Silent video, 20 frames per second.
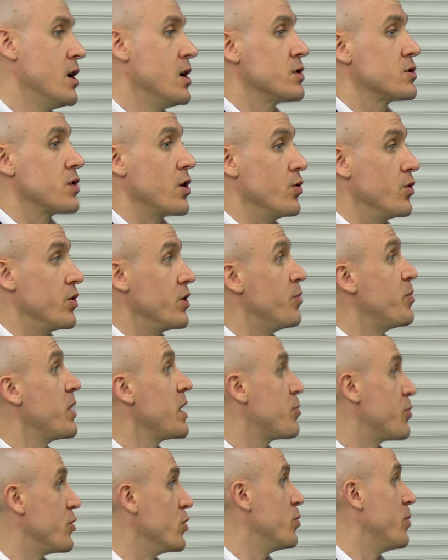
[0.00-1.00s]
So the
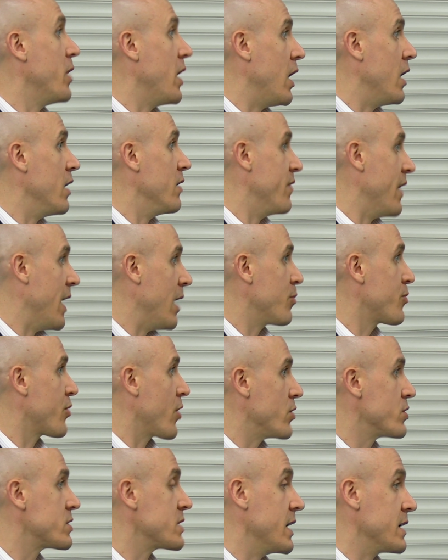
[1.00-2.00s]
people part of that
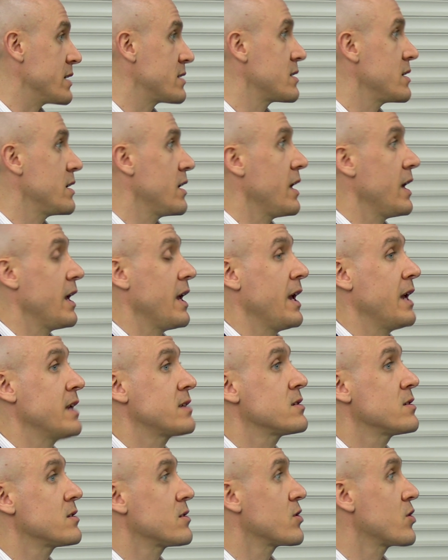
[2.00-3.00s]
process
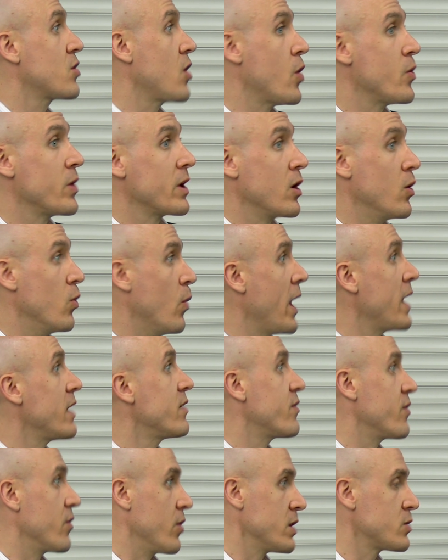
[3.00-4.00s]
isn't going away
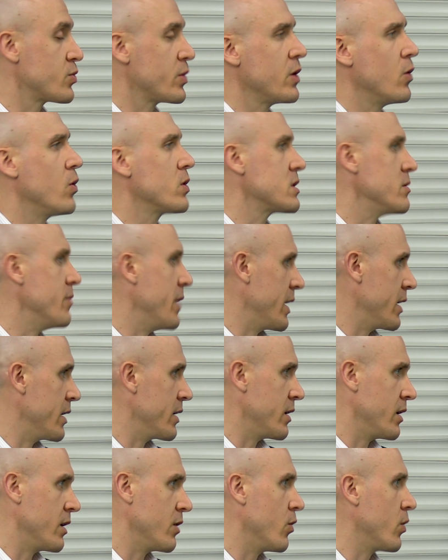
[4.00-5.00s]
for us. We automate
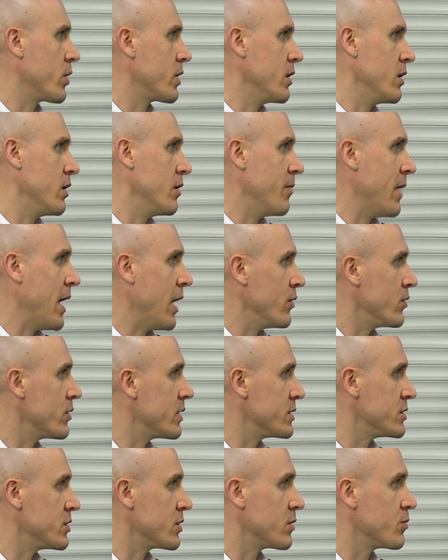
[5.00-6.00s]
an inordinate amount,
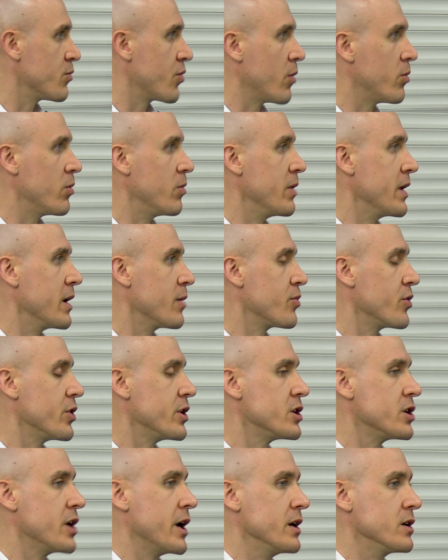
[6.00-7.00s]
as you can probably
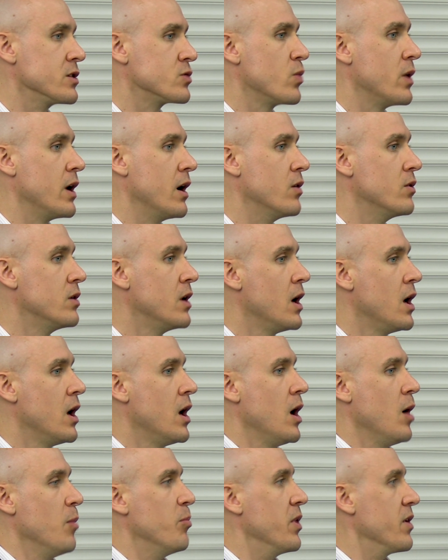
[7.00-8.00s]
appreciate as well.
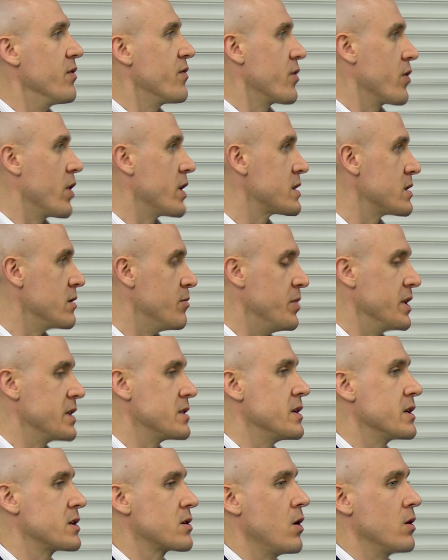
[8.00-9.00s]
But for us, the
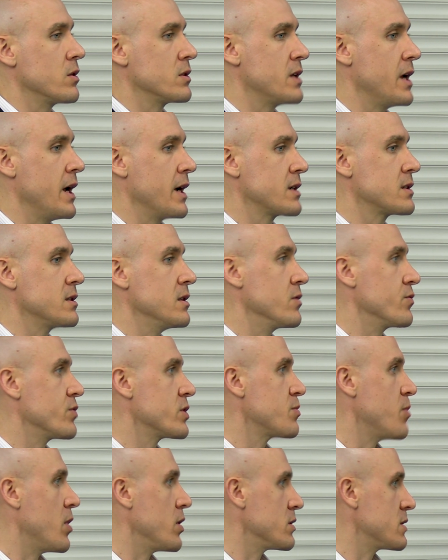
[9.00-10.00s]
business context and the
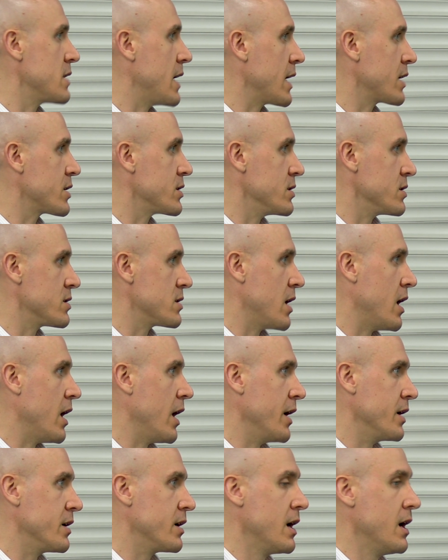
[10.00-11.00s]
response action
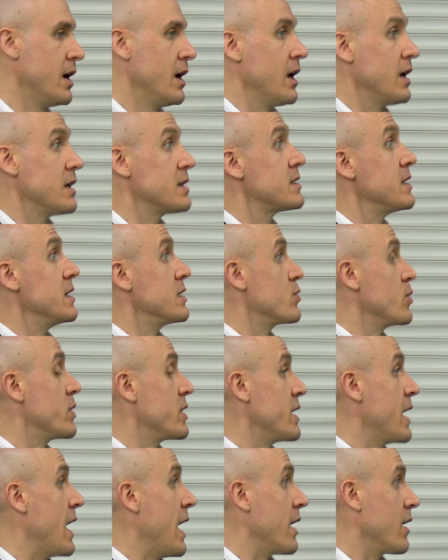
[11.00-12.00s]
side sits with
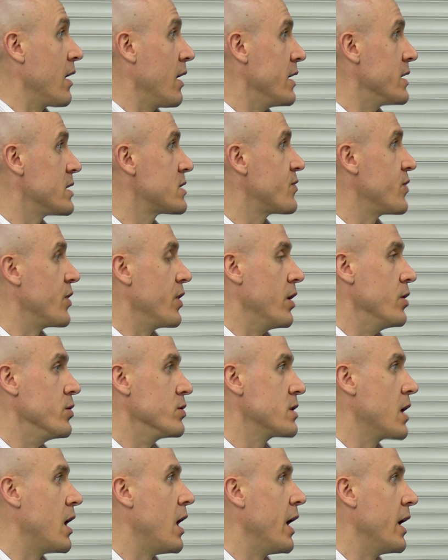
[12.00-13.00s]
an analyst for
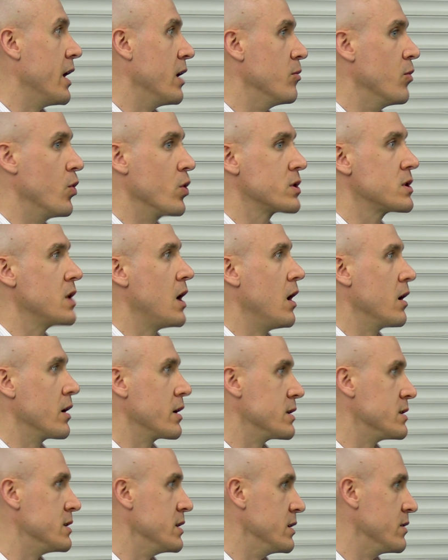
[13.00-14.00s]
those higher, more
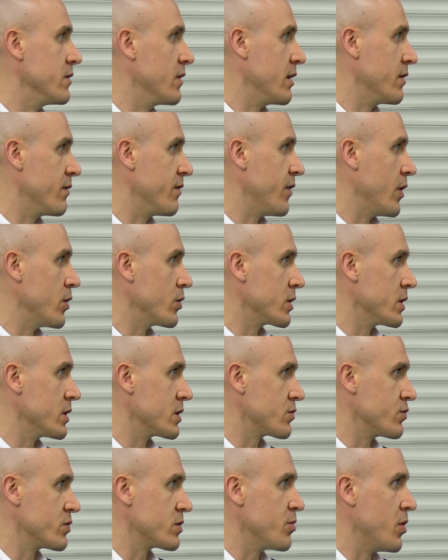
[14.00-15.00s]
targeted and
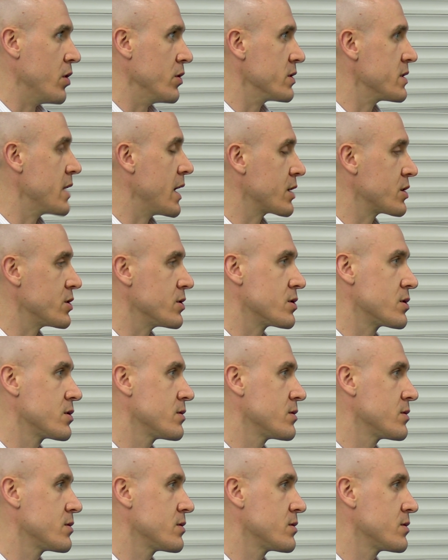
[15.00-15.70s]
focused response actions.